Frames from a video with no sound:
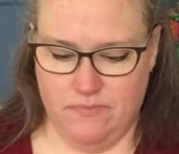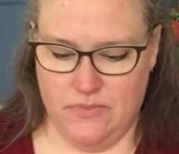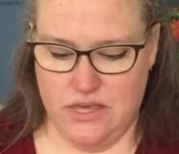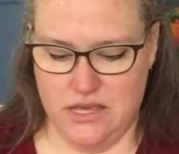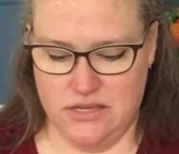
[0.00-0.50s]

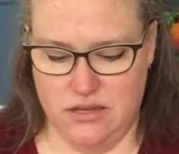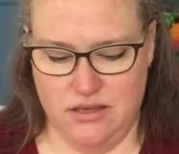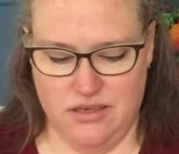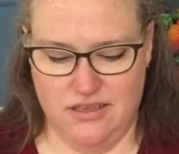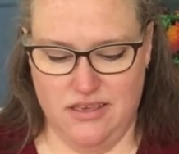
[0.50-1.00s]
These
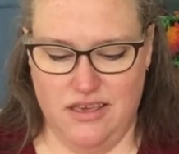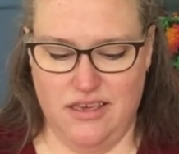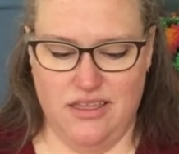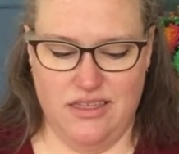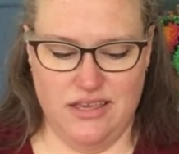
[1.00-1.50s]

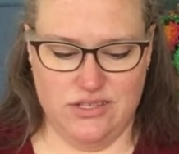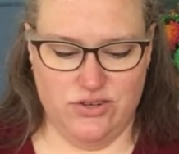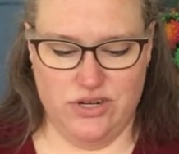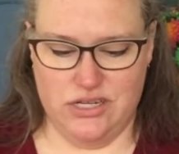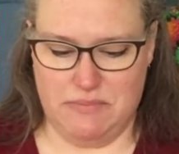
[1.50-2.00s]
are
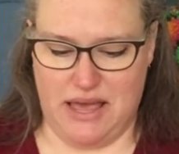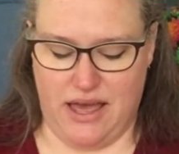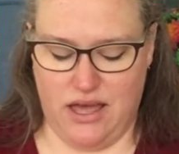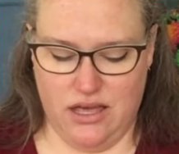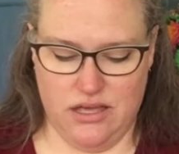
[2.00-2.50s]
in a
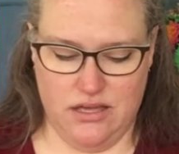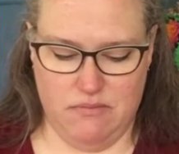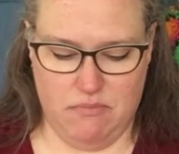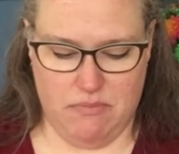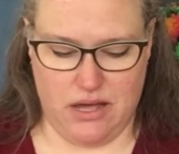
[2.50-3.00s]
bag
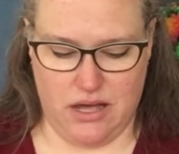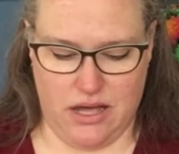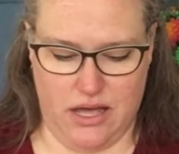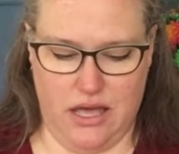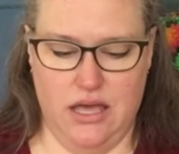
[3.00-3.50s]

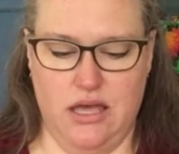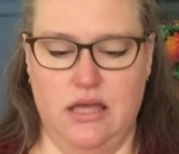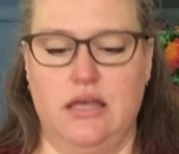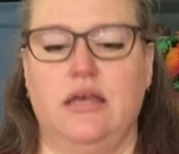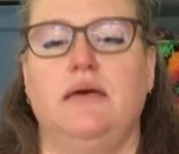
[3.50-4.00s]
by
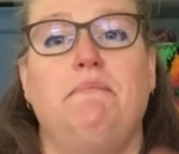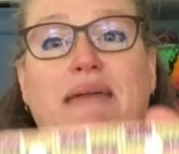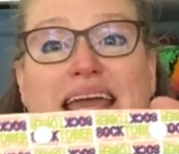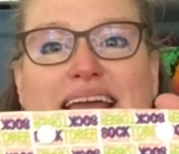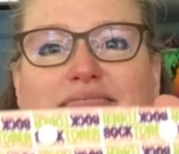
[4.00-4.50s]

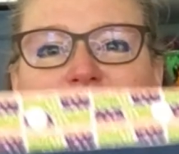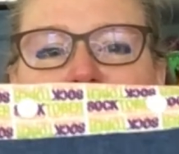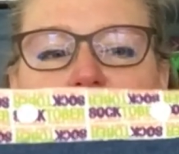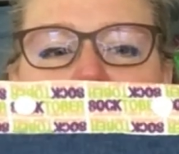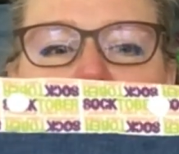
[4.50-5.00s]
me.
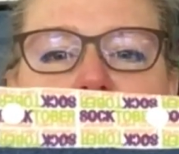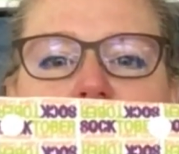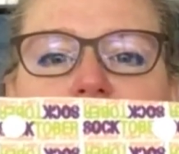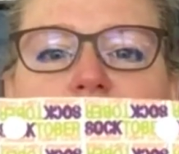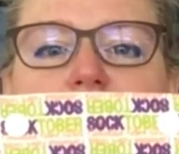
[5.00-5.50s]

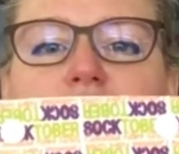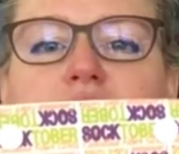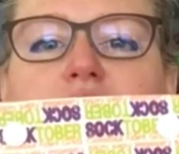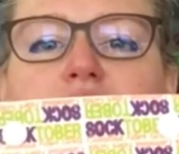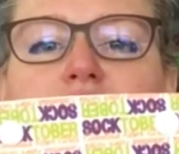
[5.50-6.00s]
So this
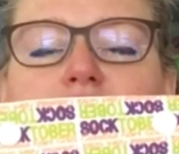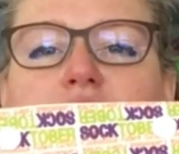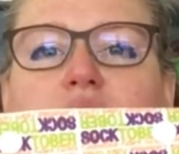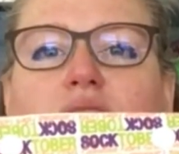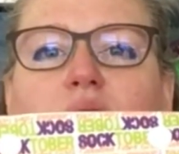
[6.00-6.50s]

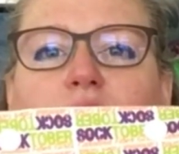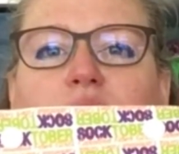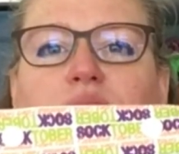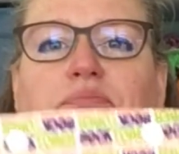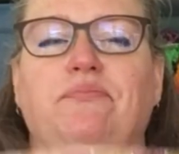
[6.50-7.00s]
is
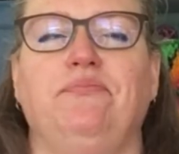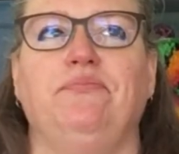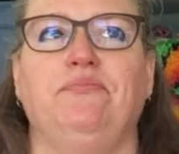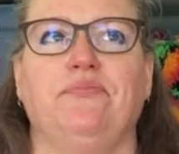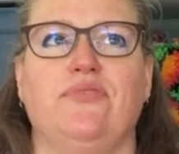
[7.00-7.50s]

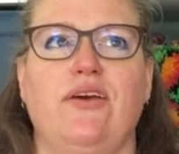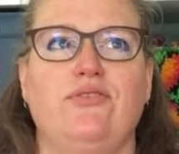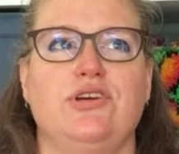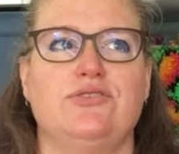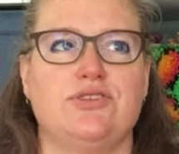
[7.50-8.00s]

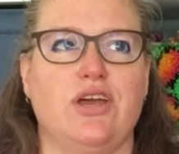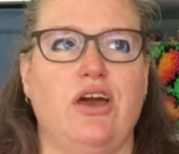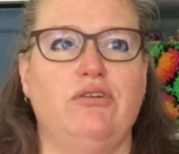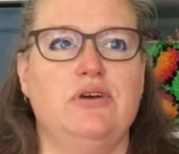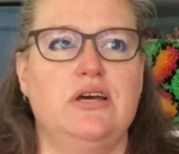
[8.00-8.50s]
several years
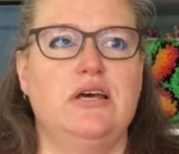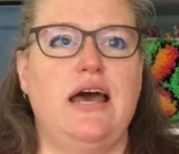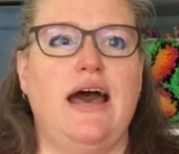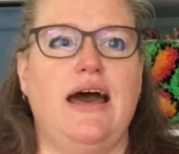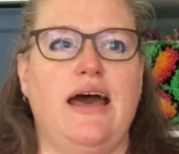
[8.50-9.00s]
ago,
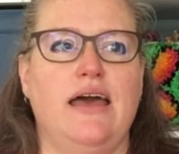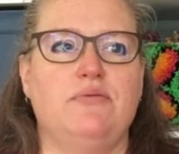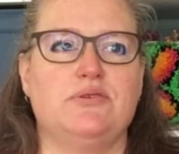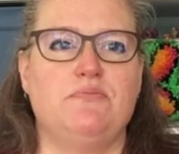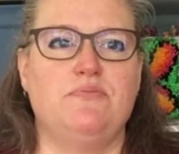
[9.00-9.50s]
I was